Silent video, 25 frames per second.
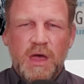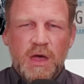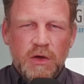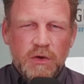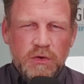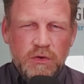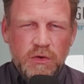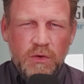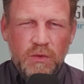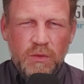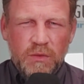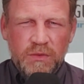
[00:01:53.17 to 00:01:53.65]

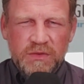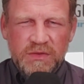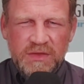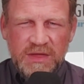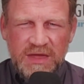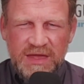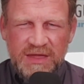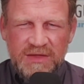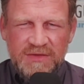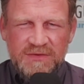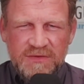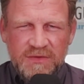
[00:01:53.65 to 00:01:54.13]
Google
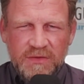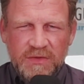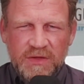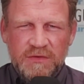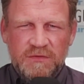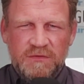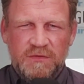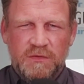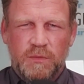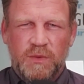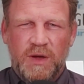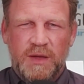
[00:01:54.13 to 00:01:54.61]
needs to
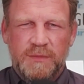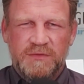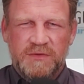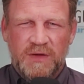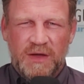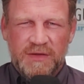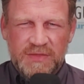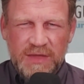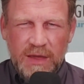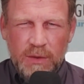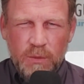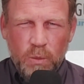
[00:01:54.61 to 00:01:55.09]
list your
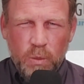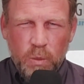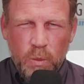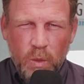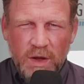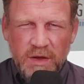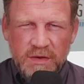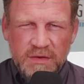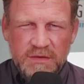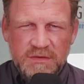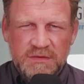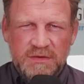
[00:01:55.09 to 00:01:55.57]
website. They
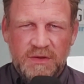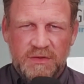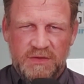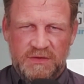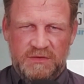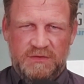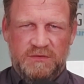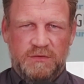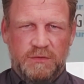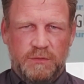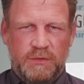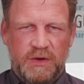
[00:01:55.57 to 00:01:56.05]
want to
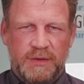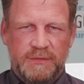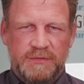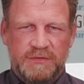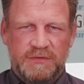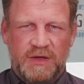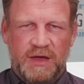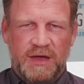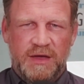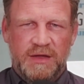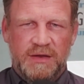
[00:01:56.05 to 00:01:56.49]
list your website.